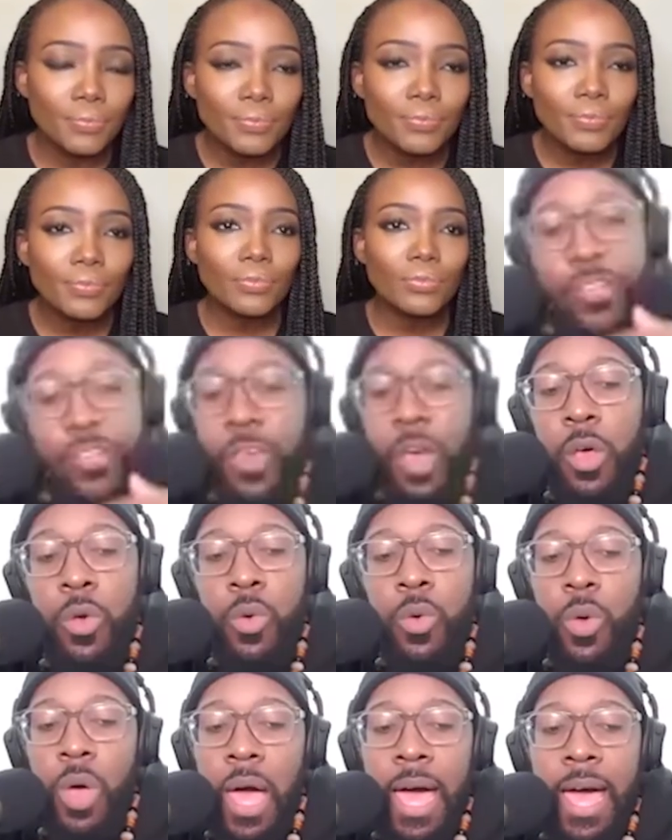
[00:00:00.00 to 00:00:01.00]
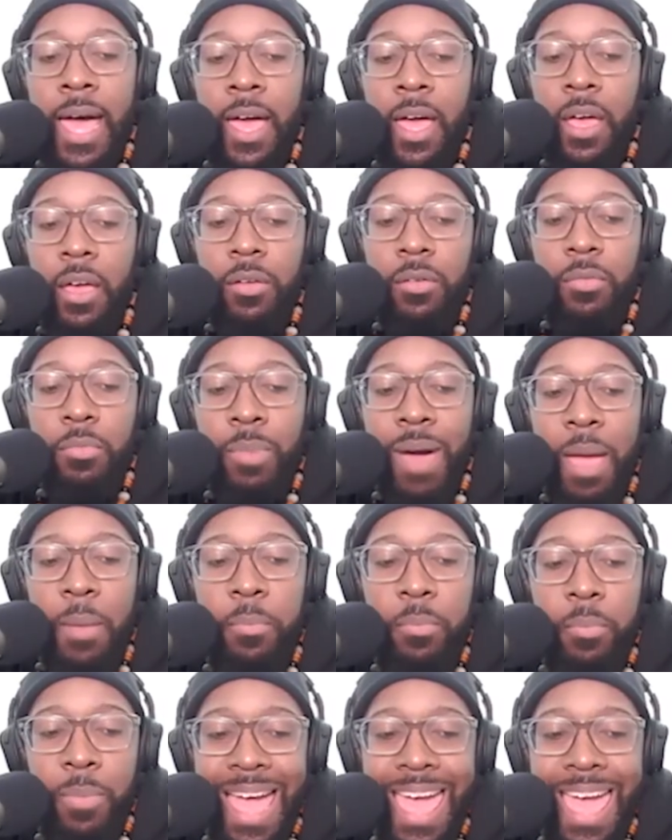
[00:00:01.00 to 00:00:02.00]
So uh, my
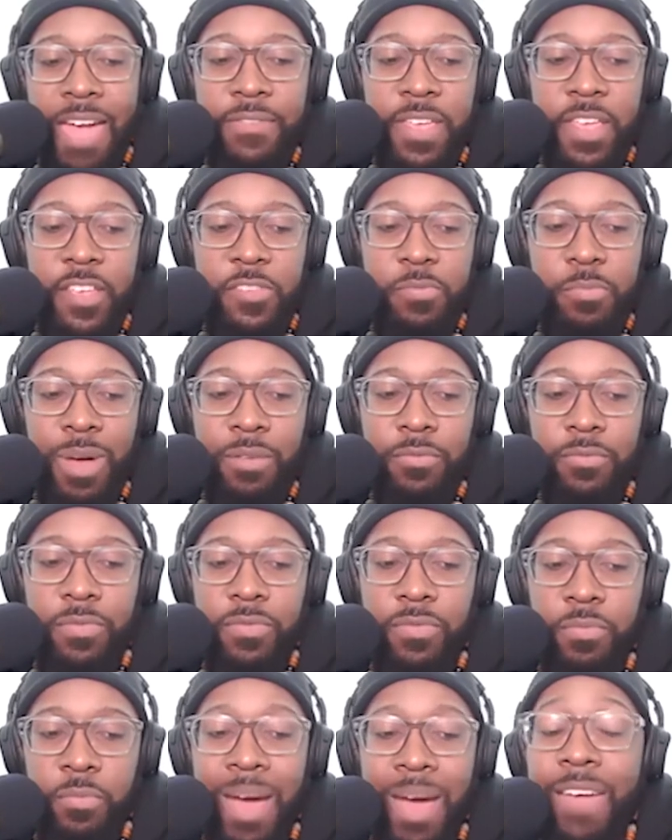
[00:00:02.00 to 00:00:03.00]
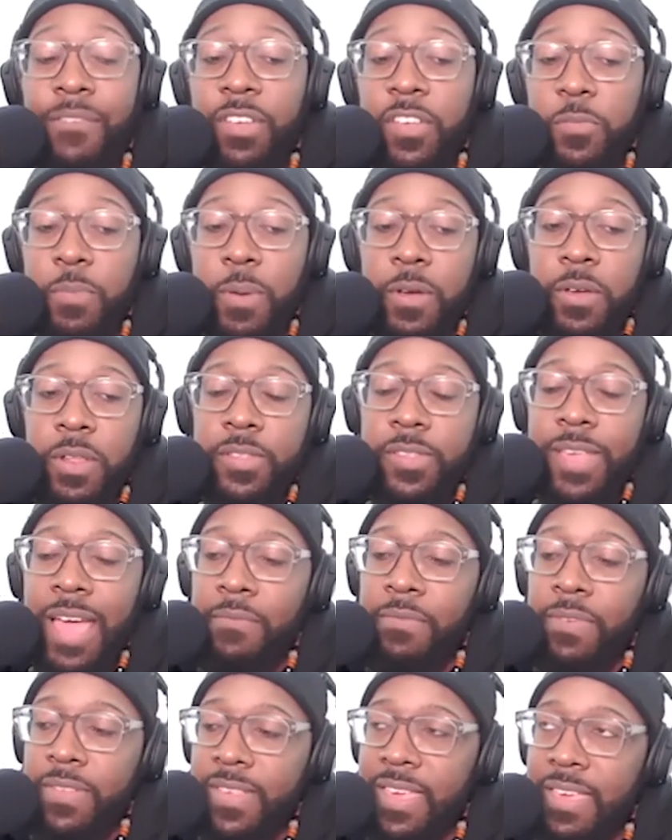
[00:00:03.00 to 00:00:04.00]
my heaviest month, my heaviest period of time
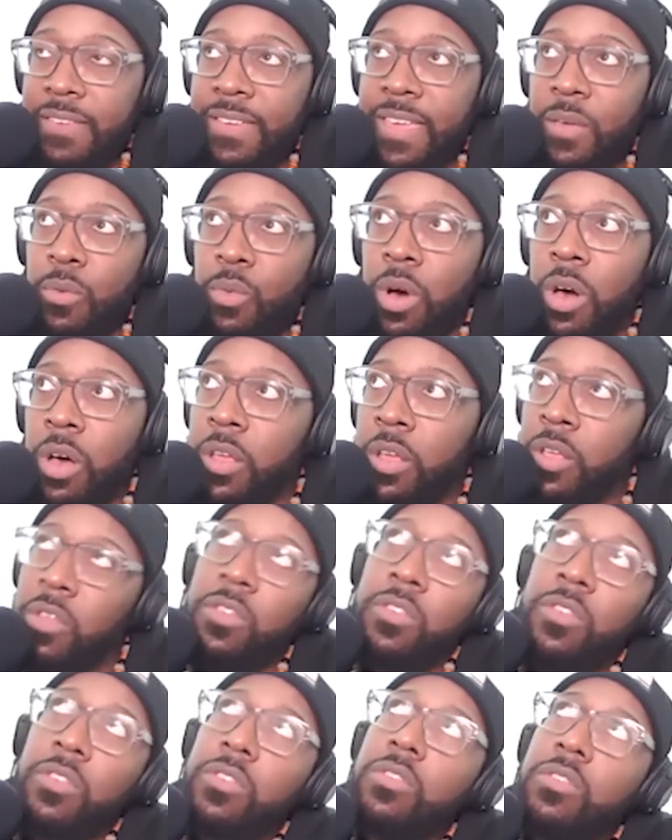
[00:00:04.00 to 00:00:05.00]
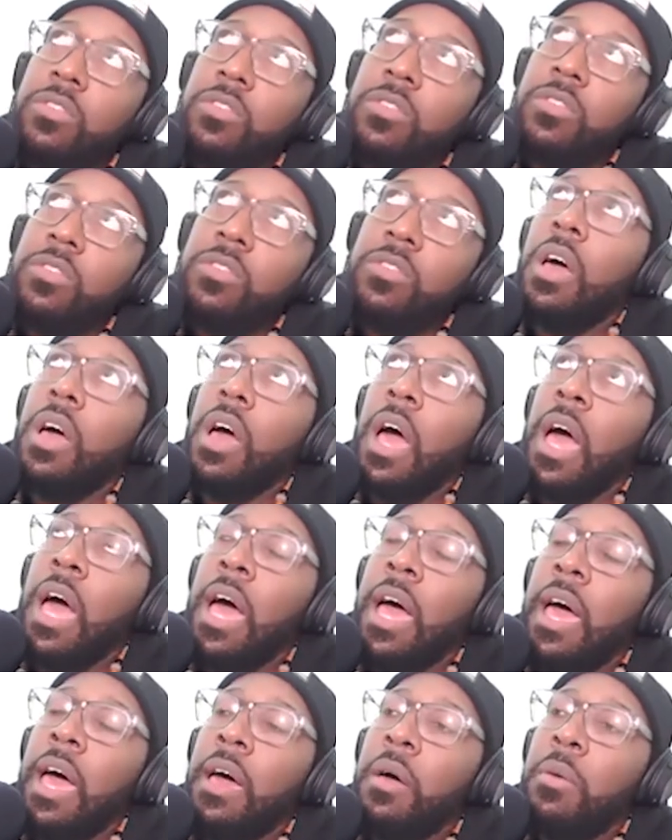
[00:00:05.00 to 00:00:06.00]
for TV was
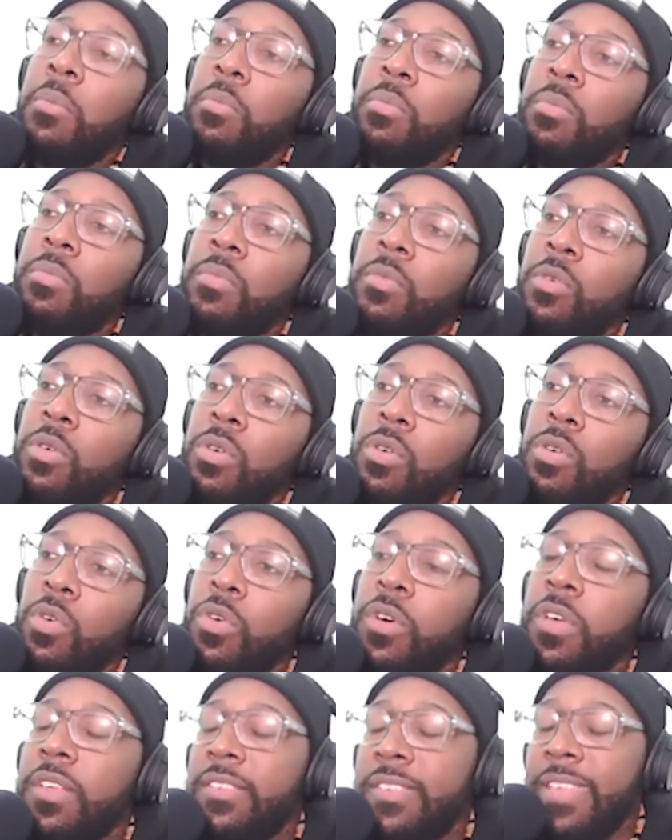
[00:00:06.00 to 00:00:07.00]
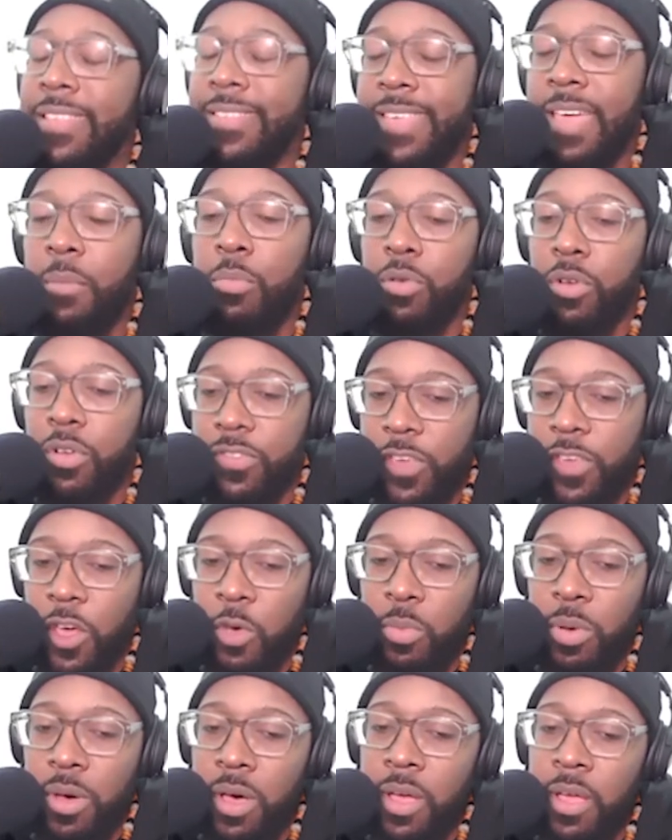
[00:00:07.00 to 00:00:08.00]
um, August, September,
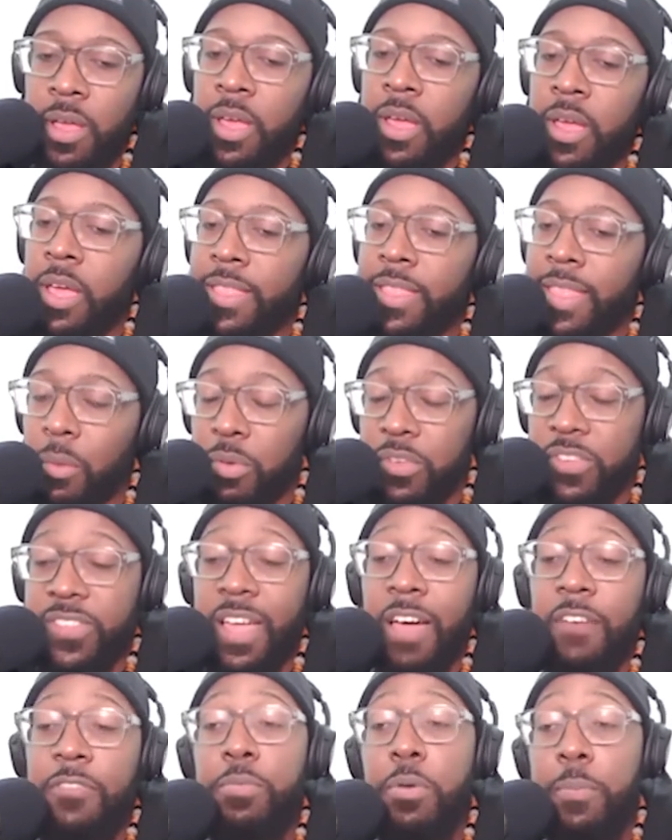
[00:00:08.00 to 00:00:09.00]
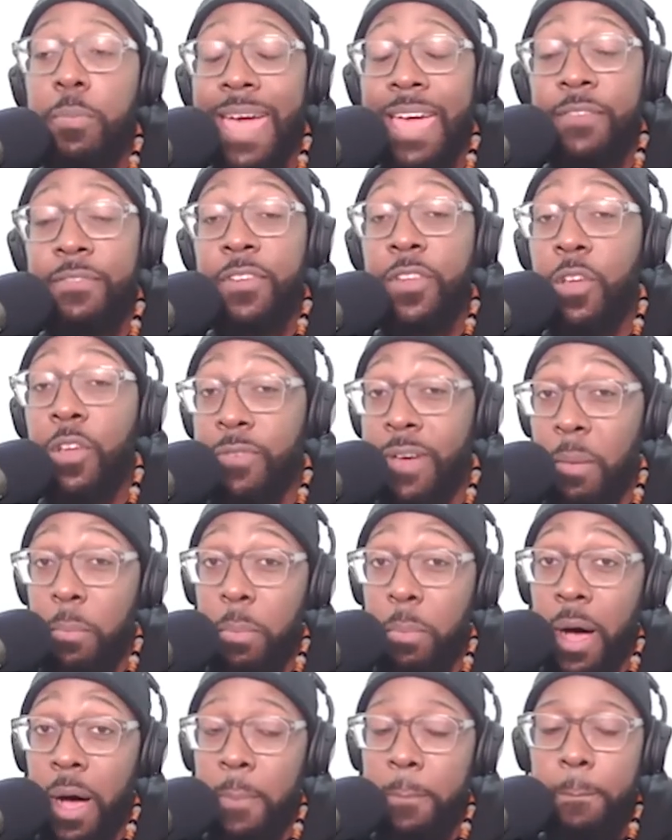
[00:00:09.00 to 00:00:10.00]
October. There was hmm. stuff mm. prepared for
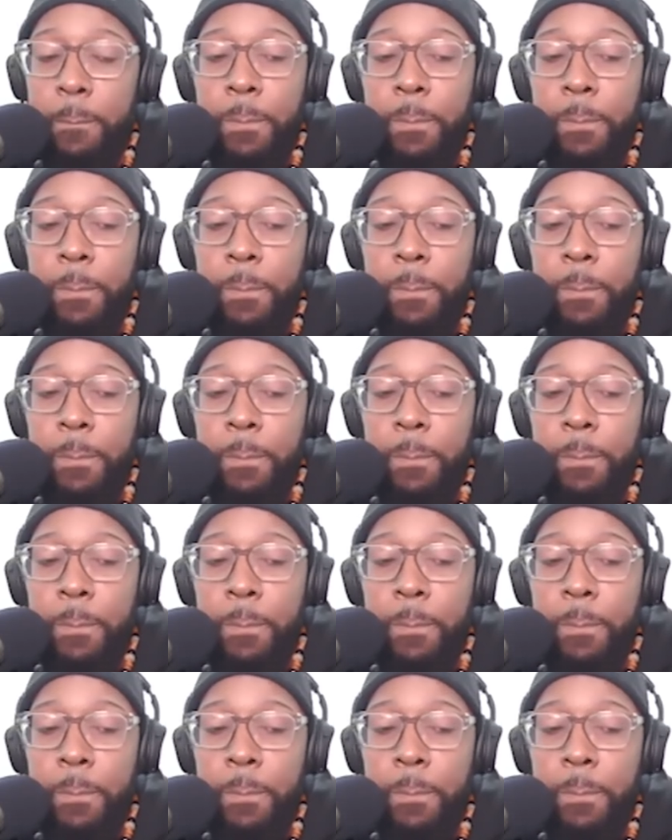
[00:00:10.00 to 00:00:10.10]
November.